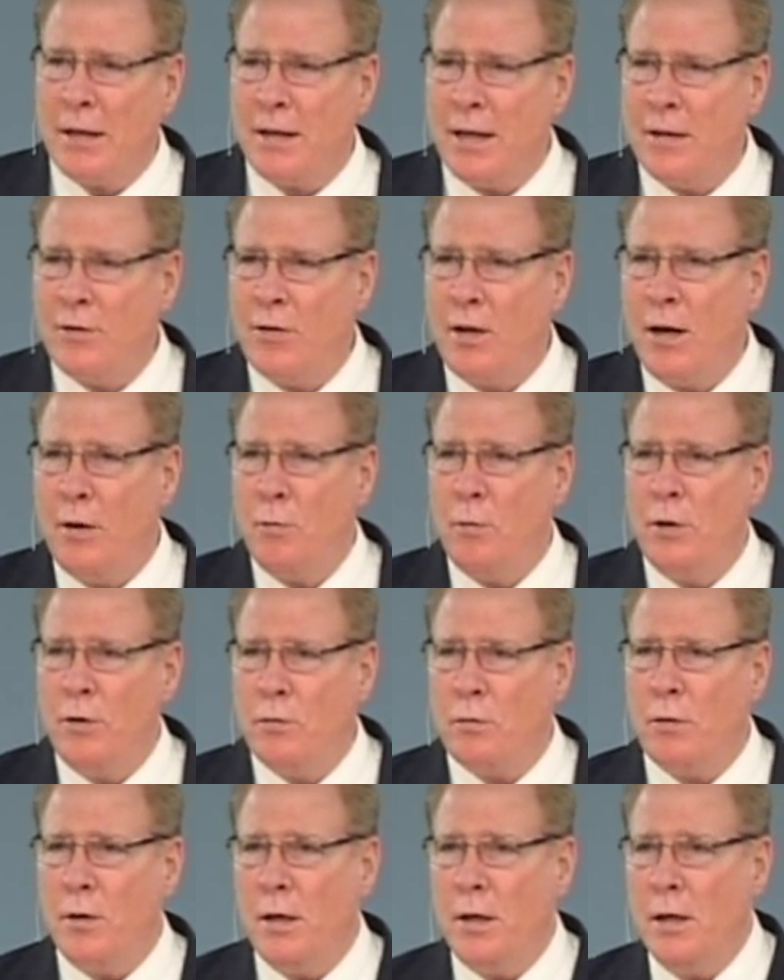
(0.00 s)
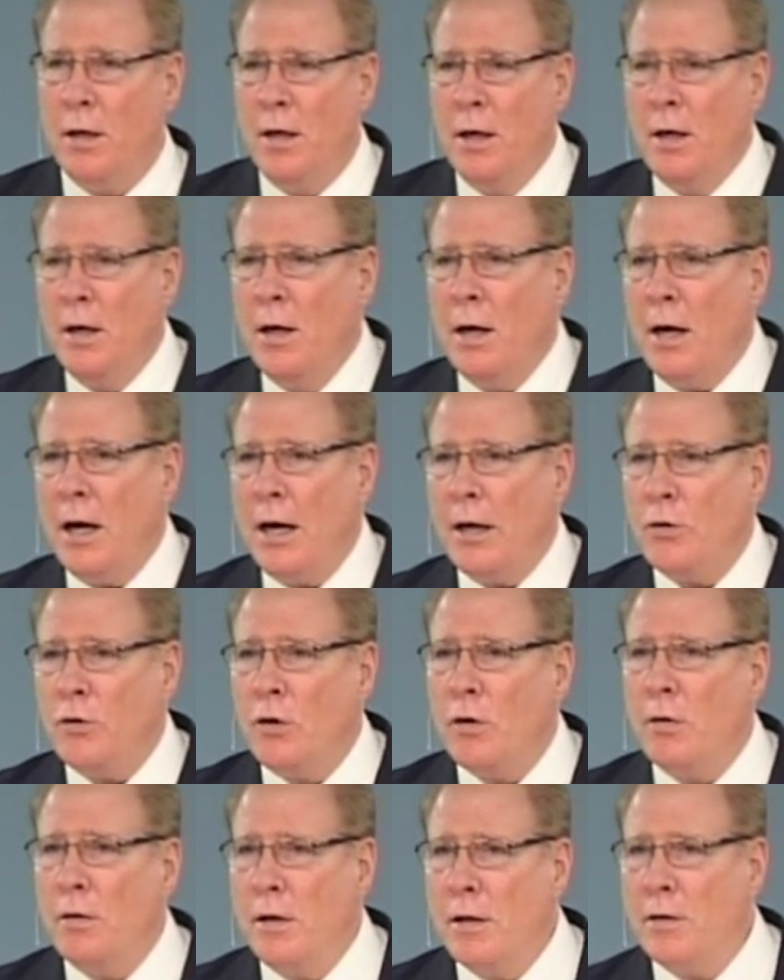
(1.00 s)
That's how we treat uh,
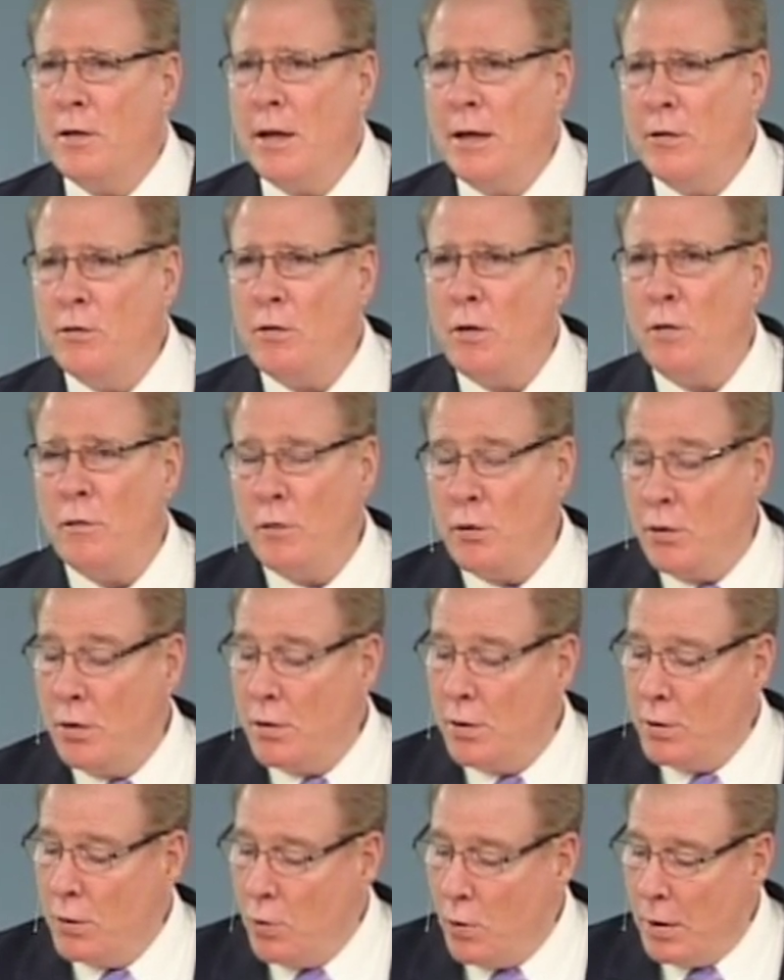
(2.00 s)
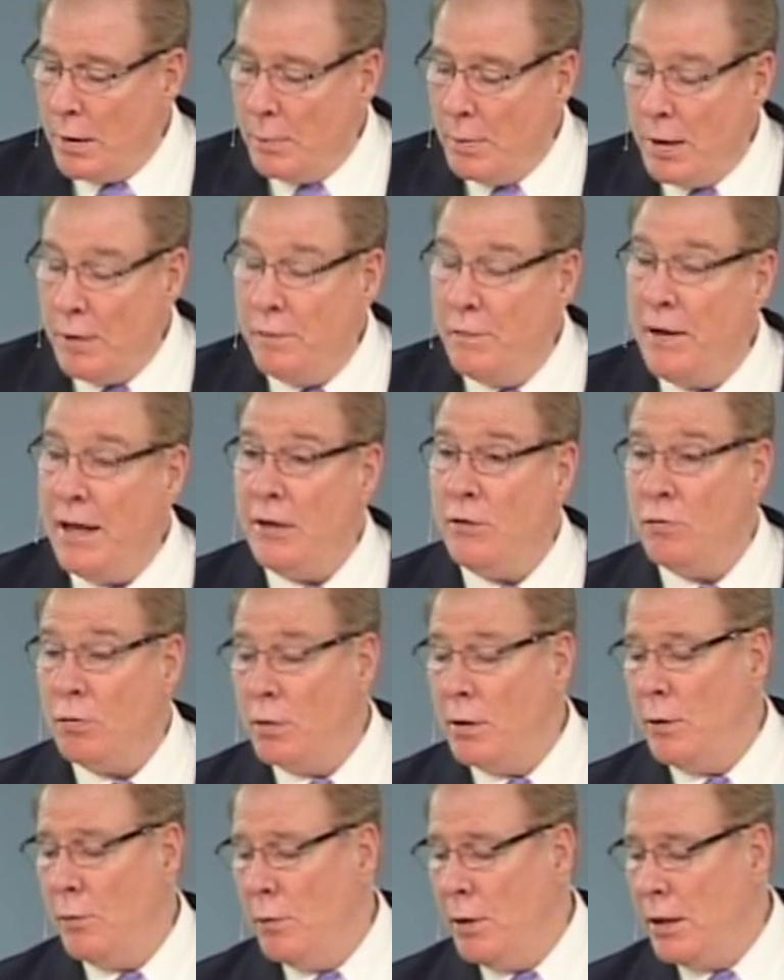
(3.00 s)
turning things over to the Lord. But
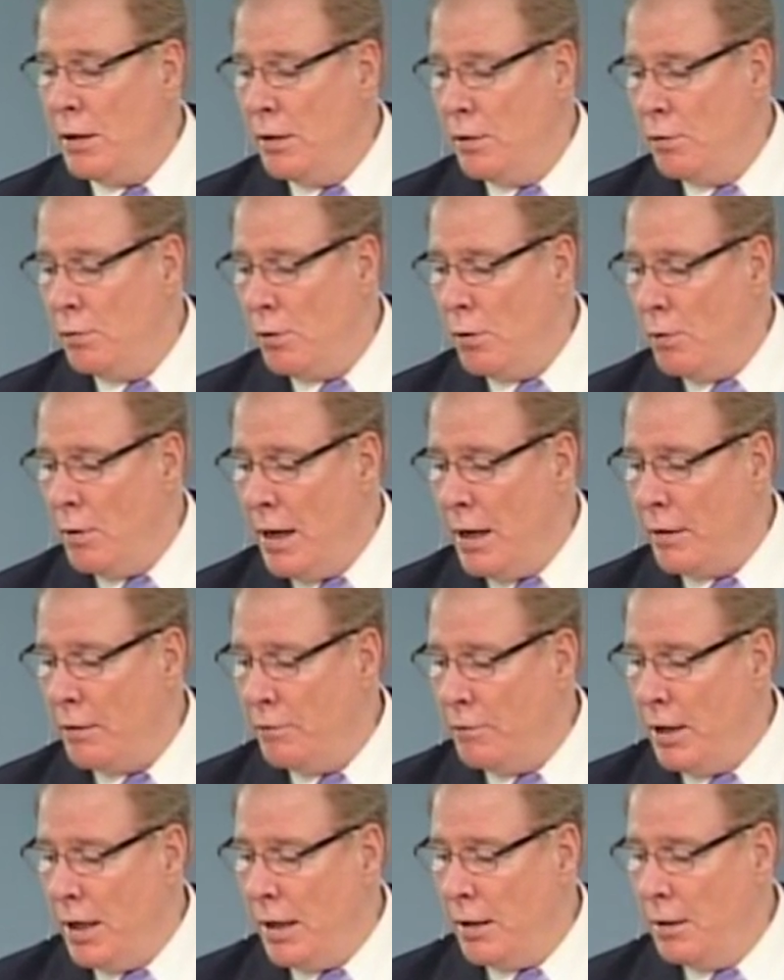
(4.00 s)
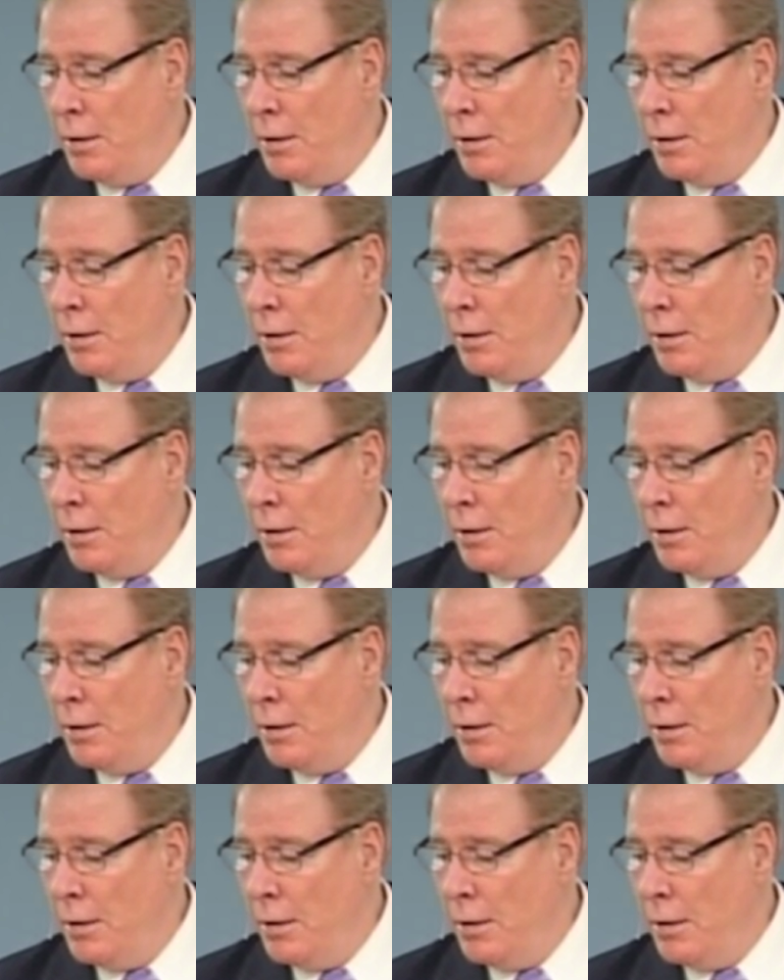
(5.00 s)
eventually we can grow out of that.